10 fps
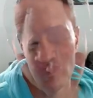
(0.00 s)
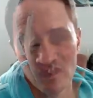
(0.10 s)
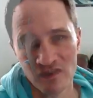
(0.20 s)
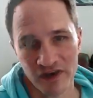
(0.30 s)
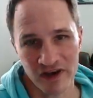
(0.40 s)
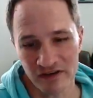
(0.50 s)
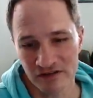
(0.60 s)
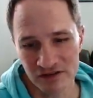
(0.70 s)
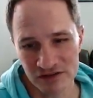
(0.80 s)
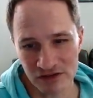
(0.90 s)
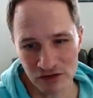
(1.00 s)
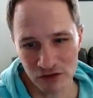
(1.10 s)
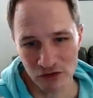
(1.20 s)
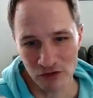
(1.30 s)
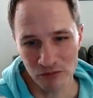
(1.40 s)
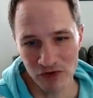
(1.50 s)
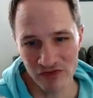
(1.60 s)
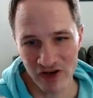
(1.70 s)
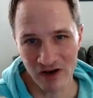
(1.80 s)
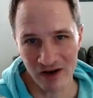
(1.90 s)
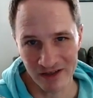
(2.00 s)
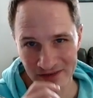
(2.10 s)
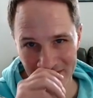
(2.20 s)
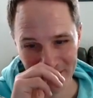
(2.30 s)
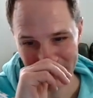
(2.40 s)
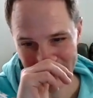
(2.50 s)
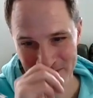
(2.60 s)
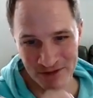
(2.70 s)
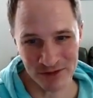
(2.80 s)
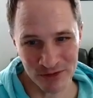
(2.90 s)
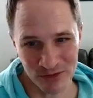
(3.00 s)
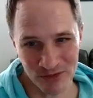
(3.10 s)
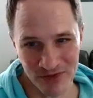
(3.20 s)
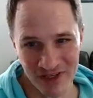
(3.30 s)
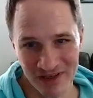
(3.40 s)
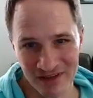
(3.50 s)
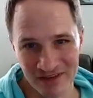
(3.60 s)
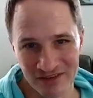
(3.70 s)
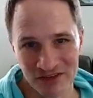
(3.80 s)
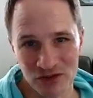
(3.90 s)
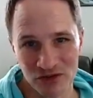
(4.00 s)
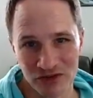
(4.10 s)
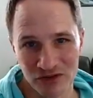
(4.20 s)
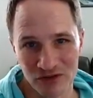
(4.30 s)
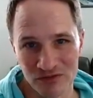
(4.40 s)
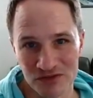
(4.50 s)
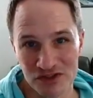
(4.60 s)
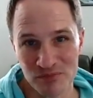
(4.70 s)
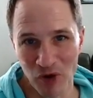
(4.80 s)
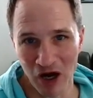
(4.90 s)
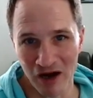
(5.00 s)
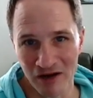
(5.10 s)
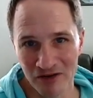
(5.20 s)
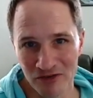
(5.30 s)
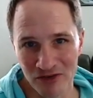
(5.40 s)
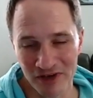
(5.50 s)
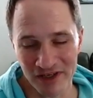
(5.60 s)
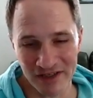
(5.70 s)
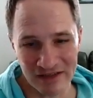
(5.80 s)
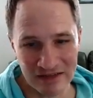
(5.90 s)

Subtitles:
Okay, so moving on to the little spa, right?